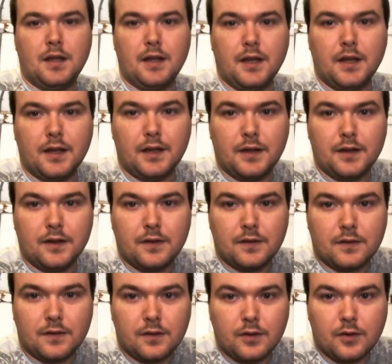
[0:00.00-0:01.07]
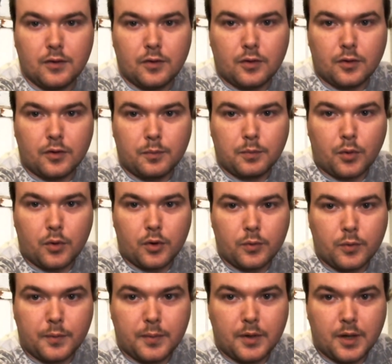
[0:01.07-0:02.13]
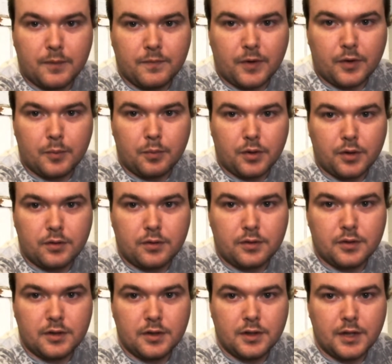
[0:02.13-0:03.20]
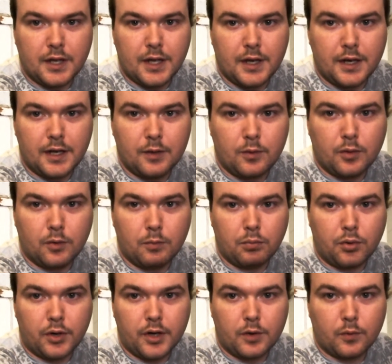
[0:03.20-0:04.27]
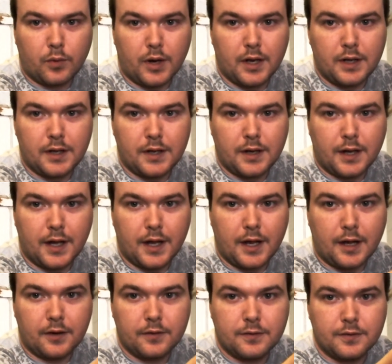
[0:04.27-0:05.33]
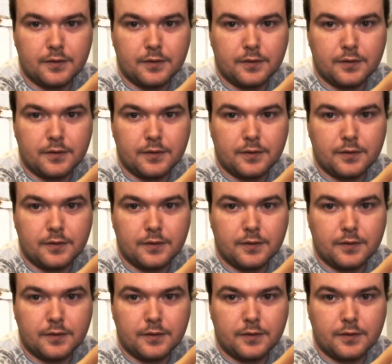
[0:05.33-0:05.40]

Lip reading: is your board will become very brittle and it will break right in half.